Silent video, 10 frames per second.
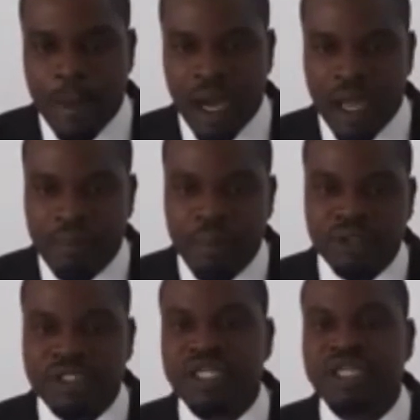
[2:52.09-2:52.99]
I am
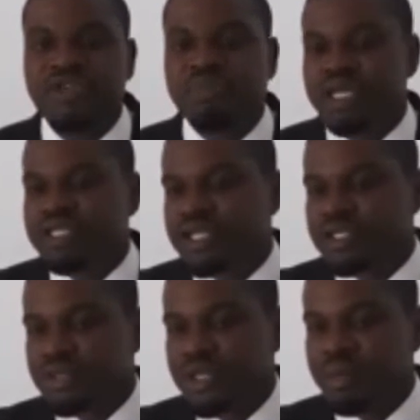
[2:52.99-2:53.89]
posting this
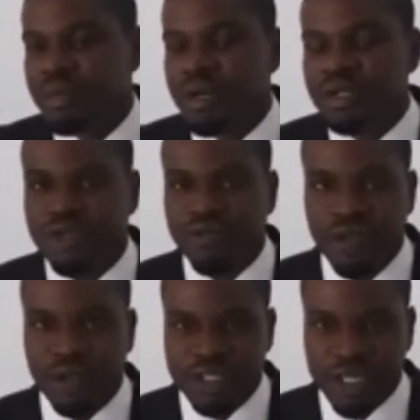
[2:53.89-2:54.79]
message today because of
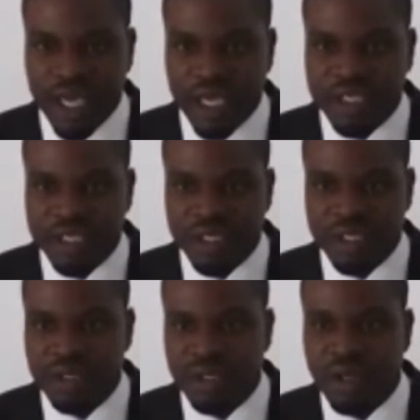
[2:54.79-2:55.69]
the
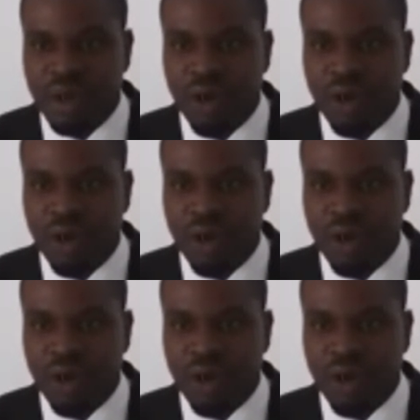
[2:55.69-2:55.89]
altercation